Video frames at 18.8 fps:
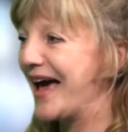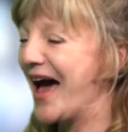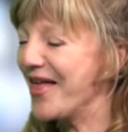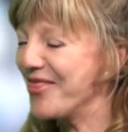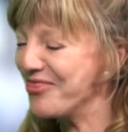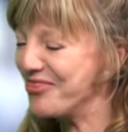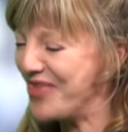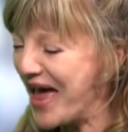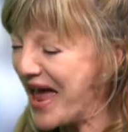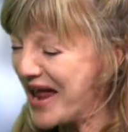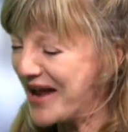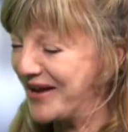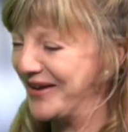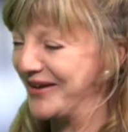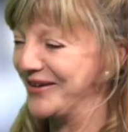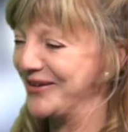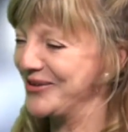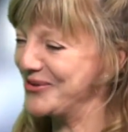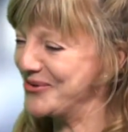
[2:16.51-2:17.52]
and
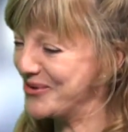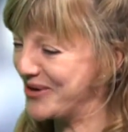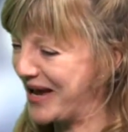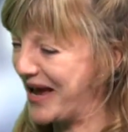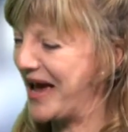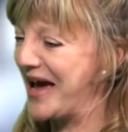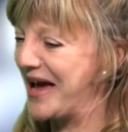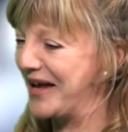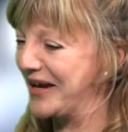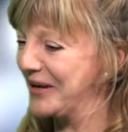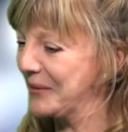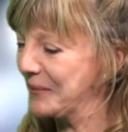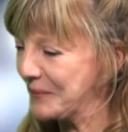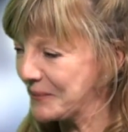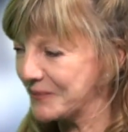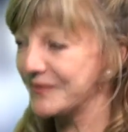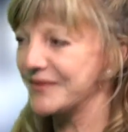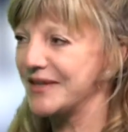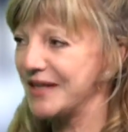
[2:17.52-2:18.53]
then you can
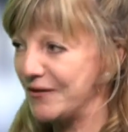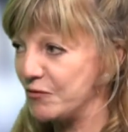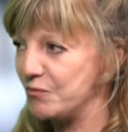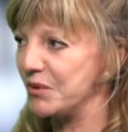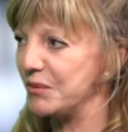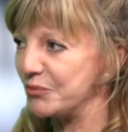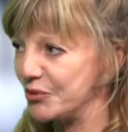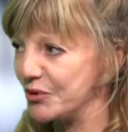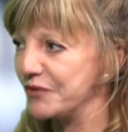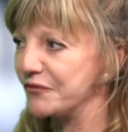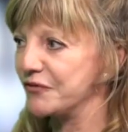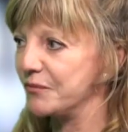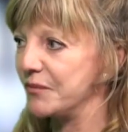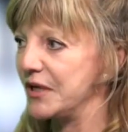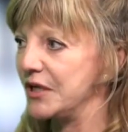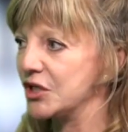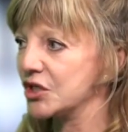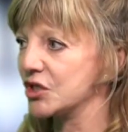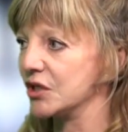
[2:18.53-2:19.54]
give a bit more
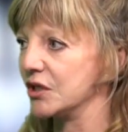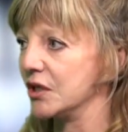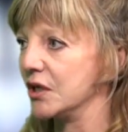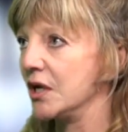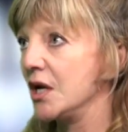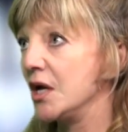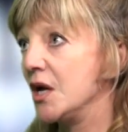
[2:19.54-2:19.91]
information.